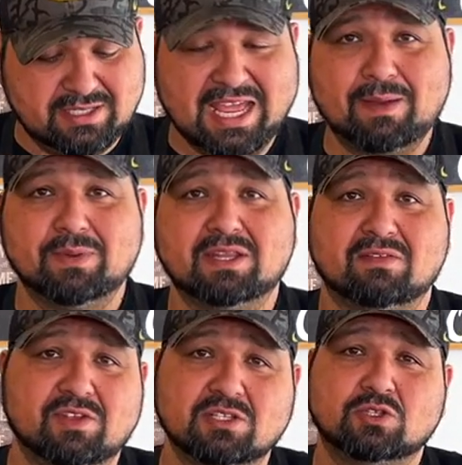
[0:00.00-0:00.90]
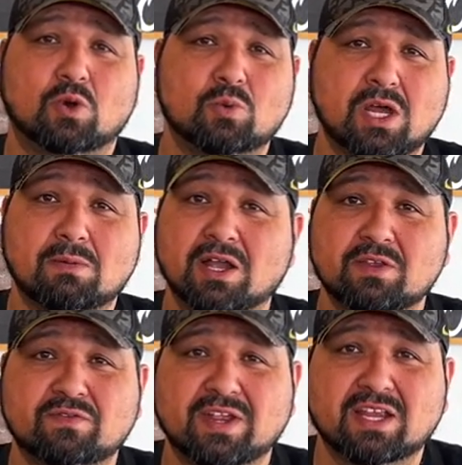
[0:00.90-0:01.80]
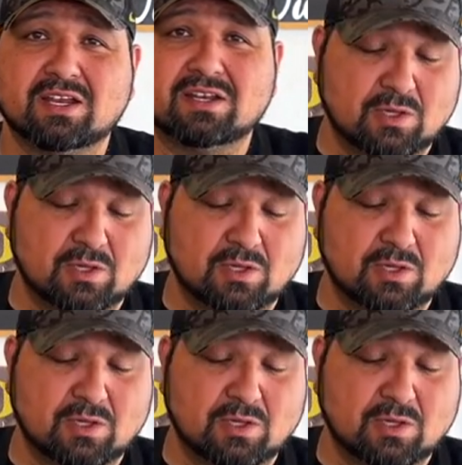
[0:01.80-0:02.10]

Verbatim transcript: tap it if there's no rub on your finger